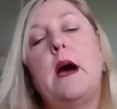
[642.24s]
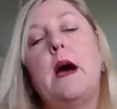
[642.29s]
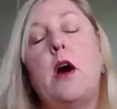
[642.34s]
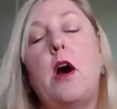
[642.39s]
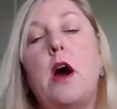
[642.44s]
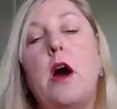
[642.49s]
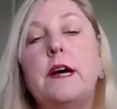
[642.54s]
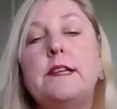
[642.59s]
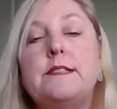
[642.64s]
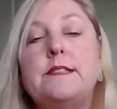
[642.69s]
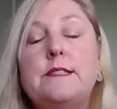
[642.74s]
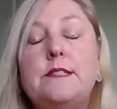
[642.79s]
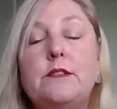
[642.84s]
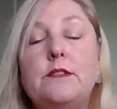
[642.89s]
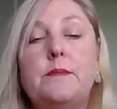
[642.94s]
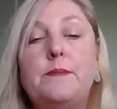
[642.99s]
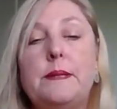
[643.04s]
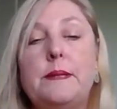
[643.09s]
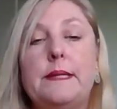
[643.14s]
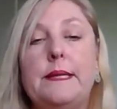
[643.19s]
I
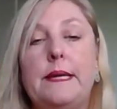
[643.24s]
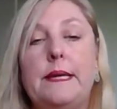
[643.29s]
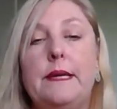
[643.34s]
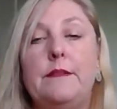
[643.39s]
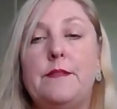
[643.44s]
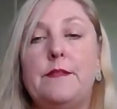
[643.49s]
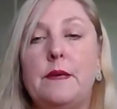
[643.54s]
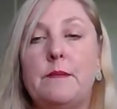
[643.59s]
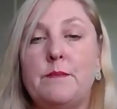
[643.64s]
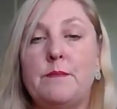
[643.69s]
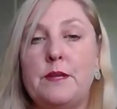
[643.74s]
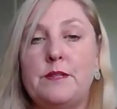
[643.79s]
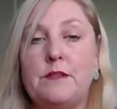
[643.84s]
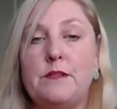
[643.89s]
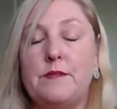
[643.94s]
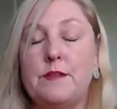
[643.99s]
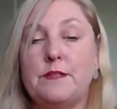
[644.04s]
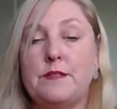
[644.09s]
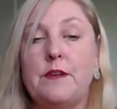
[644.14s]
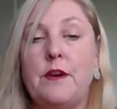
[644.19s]
still believe that most of
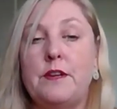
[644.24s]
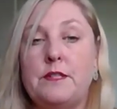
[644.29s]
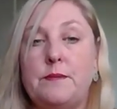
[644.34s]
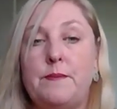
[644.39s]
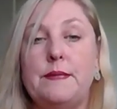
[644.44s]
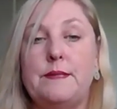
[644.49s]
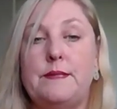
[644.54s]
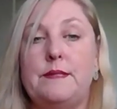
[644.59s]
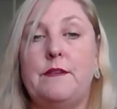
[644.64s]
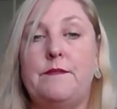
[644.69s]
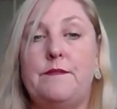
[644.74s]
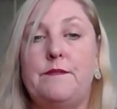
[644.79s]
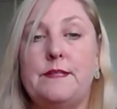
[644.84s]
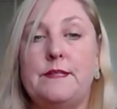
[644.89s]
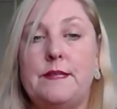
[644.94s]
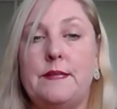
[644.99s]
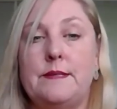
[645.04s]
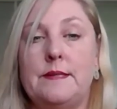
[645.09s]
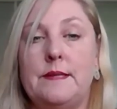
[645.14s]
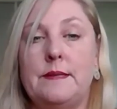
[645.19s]
it's going to be
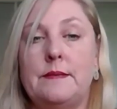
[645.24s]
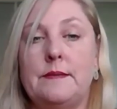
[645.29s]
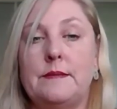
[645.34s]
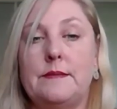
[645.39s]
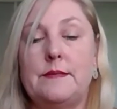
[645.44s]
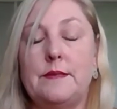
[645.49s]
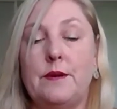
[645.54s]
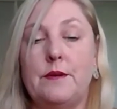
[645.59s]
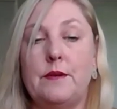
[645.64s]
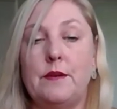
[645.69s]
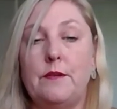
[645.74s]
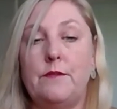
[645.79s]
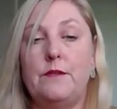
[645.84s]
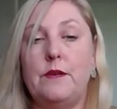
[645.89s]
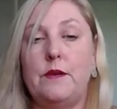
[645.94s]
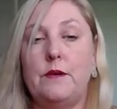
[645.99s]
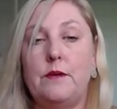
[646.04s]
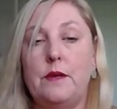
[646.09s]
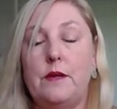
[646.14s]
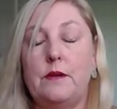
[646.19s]
self-assessing. So
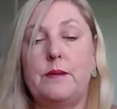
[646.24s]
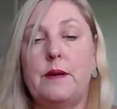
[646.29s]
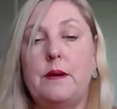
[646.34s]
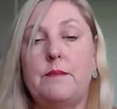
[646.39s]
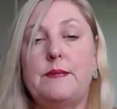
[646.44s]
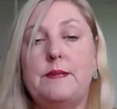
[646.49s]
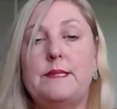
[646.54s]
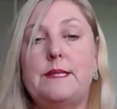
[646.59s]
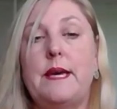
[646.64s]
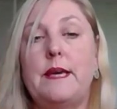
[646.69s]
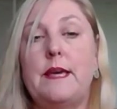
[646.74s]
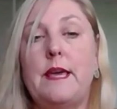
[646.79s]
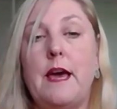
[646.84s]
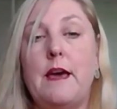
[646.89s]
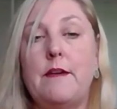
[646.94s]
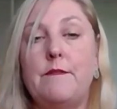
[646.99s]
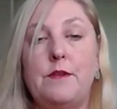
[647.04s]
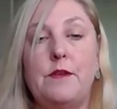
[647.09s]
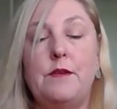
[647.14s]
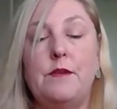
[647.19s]
it'll probably say,
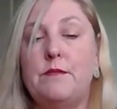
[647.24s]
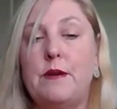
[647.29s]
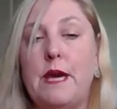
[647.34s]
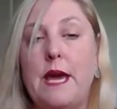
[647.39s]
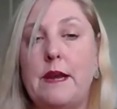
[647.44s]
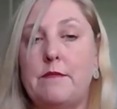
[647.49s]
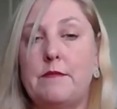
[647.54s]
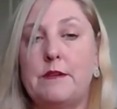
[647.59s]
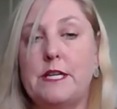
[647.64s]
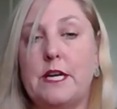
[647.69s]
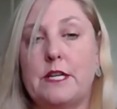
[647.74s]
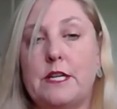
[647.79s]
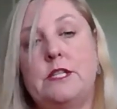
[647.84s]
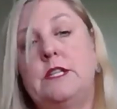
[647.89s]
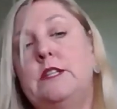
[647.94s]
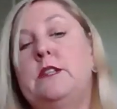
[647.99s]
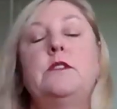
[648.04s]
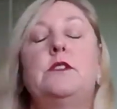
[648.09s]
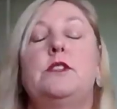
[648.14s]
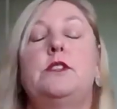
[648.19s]
have you had a
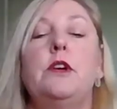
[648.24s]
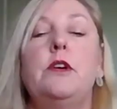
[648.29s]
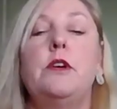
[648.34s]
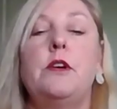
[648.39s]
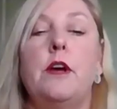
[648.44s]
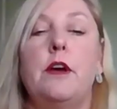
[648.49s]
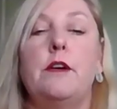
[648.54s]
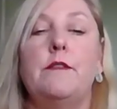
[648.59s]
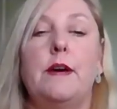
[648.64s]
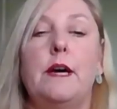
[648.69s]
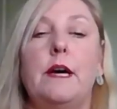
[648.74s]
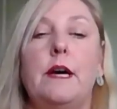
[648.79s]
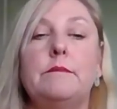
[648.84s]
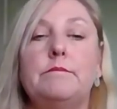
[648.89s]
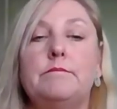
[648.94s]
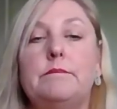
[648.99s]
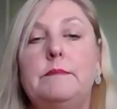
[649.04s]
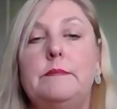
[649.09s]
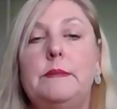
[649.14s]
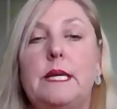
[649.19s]
reduction in your turnover?
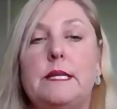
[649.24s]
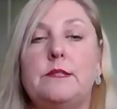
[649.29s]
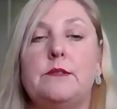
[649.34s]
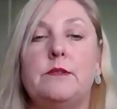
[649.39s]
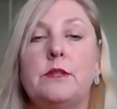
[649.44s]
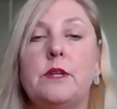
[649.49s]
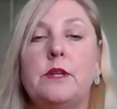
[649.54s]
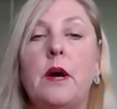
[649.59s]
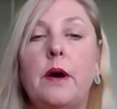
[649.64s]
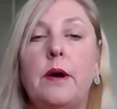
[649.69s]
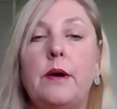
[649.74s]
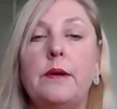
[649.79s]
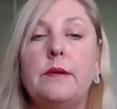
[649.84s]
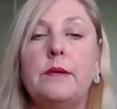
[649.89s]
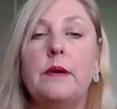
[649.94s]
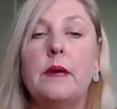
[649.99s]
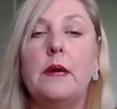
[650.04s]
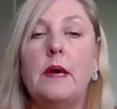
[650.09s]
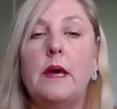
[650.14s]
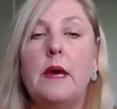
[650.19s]
Yes or no.
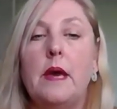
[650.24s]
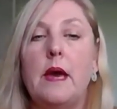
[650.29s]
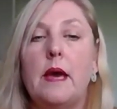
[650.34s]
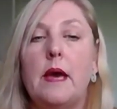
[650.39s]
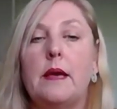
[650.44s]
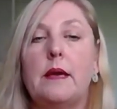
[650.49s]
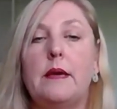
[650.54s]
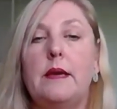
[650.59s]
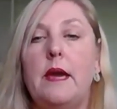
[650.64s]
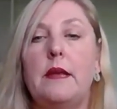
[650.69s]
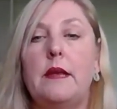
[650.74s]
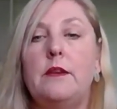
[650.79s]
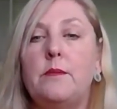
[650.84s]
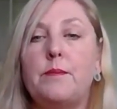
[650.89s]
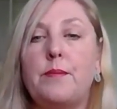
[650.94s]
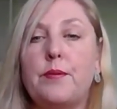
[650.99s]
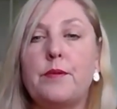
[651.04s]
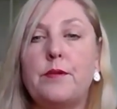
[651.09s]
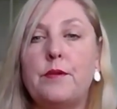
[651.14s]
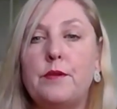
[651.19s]
Can you
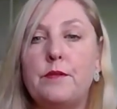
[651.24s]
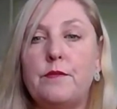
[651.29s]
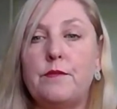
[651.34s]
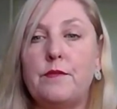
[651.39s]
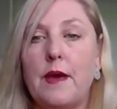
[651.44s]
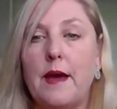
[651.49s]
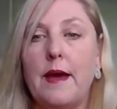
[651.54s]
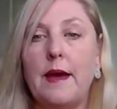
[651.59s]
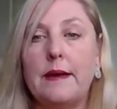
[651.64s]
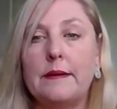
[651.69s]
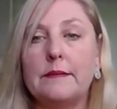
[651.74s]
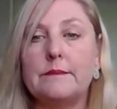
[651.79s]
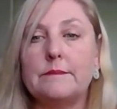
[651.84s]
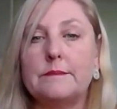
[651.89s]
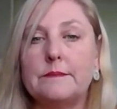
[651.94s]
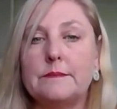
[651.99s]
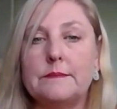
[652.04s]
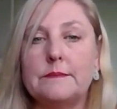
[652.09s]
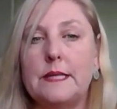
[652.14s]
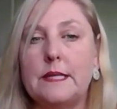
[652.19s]
prove that?
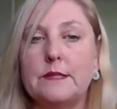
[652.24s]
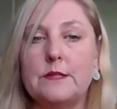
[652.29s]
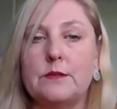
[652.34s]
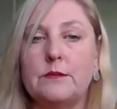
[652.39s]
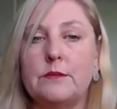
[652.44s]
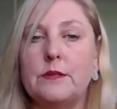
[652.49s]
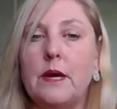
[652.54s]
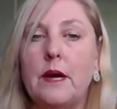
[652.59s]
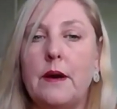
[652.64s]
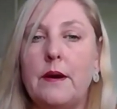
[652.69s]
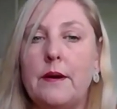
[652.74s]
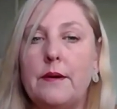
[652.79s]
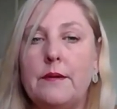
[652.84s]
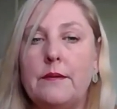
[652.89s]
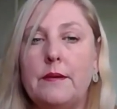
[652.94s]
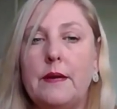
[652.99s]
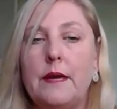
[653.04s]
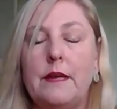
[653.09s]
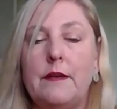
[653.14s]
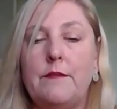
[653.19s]
Yes or no.
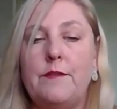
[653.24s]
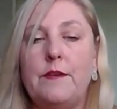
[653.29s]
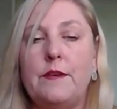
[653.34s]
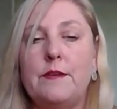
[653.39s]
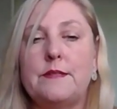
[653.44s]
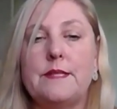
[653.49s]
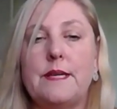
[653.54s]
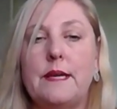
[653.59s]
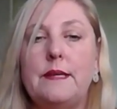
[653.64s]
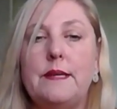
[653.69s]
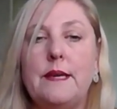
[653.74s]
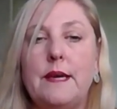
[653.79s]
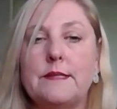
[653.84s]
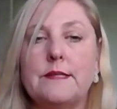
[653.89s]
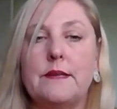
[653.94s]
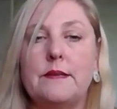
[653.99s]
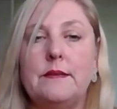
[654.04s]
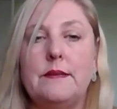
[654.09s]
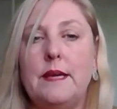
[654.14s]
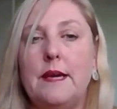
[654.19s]
And if you say
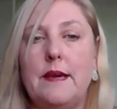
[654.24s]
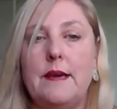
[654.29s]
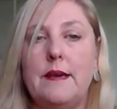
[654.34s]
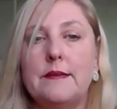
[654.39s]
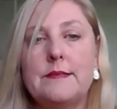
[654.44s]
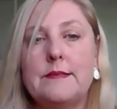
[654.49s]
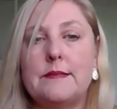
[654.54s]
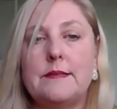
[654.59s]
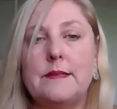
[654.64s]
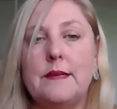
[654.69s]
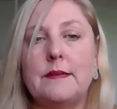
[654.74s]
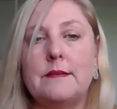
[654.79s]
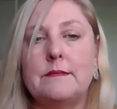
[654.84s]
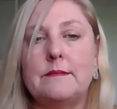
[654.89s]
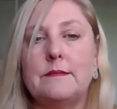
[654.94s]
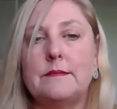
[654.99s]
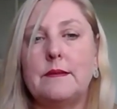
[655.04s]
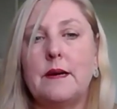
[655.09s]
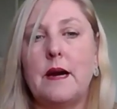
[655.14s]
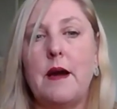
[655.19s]
yes,
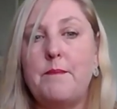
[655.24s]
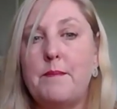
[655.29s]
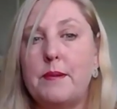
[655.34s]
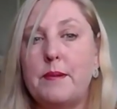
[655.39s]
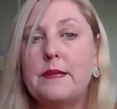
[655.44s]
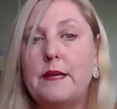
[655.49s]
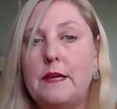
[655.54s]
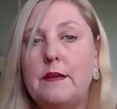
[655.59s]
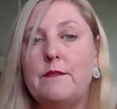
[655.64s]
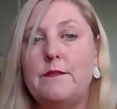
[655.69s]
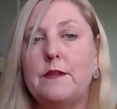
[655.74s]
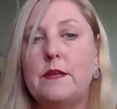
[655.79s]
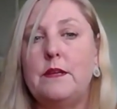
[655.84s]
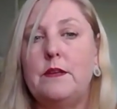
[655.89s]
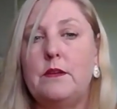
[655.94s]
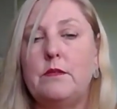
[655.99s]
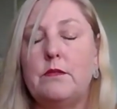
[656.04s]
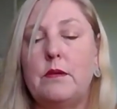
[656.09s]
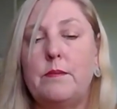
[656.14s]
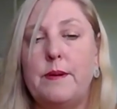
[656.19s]
then I believe that
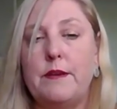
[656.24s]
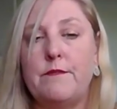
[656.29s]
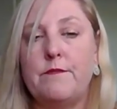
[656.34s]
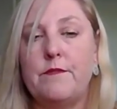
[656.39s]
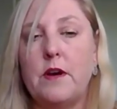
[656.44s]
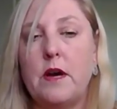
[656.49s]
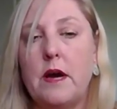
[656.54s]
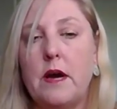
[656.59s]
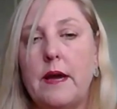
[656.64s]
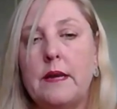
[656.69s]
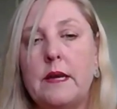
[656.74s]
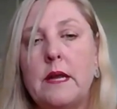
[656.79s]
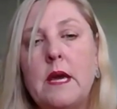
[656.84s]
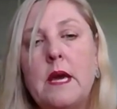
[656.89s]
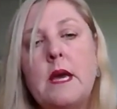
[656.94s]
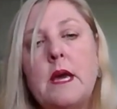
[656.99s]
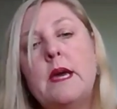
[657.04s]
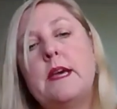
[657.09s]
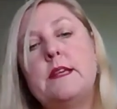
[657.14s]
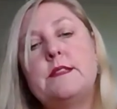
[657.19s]
you will be fine.
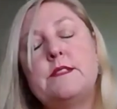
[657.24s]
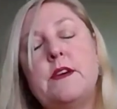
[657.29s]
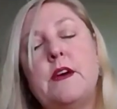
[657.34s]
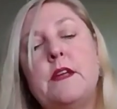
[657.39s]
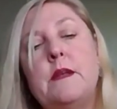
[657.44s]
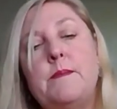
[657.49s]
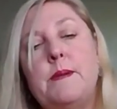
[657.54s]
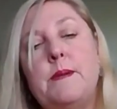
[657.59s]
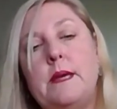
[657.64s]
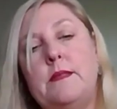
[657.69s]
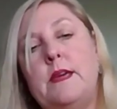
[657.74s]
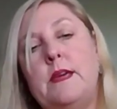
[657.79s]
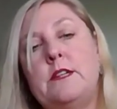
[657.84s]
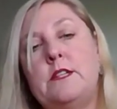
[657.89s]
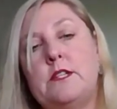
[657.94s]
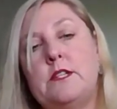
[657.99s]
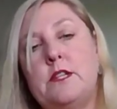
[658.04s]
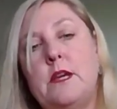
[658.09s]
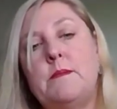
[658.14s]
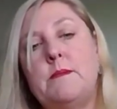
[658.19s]
It's going to be then
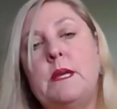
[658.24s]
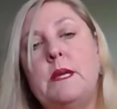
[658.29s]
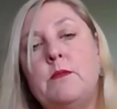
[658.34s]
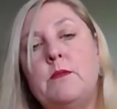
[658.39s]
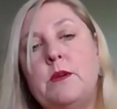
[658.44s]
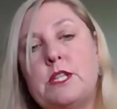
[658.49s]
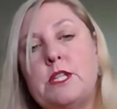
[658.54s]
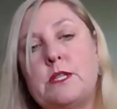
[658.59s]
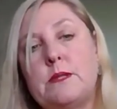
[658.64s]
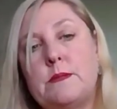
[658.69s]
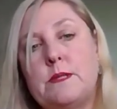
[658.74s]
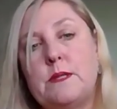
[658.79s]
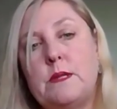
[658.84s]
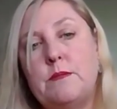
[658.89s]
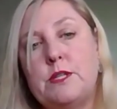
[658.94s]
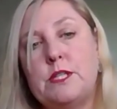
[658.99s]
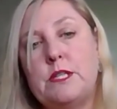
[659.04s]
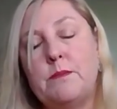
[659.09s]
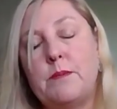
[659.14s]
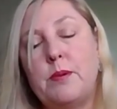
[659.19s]
determining
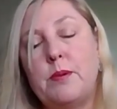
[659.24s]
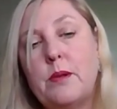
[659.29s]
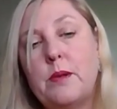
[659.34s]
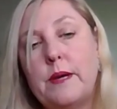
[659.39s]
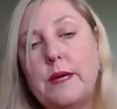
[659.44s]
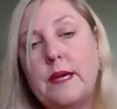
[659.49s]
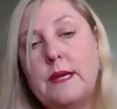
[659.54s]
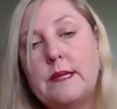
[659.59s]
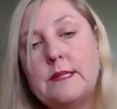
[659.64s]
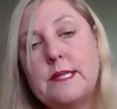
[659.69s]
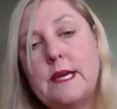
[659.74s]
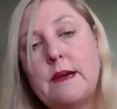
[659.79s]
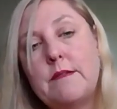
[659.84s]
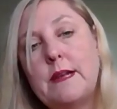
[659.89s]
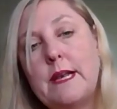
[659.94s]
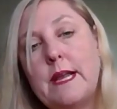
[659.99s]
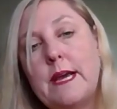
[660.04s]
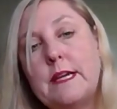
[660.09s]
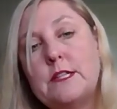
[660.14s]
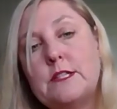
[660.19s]
which employees that
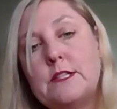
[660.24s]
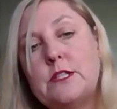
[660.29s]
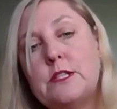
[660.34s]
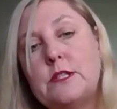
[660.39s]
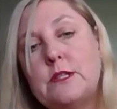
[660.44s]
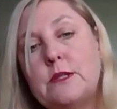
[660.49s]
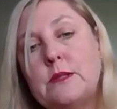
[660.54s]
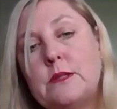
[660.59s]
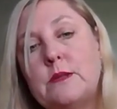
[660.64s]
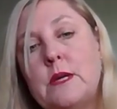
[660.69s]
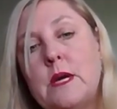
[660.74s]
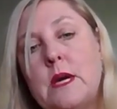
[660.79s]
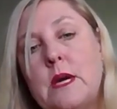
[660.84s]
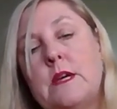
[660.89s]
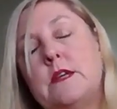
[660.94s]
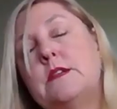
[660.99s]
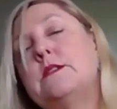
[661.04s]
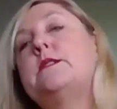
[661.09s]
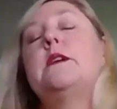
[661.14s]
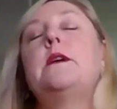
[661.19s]
relates to.
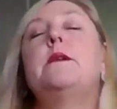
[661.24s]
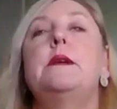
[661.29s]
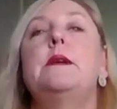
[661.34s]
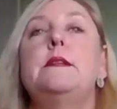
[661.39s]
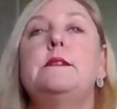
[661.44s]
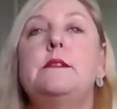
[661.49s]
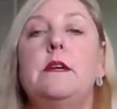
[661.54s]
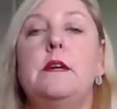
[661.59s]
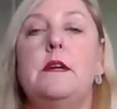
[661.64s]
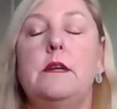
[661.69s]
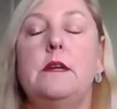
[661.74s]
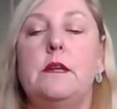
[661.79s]
So is it,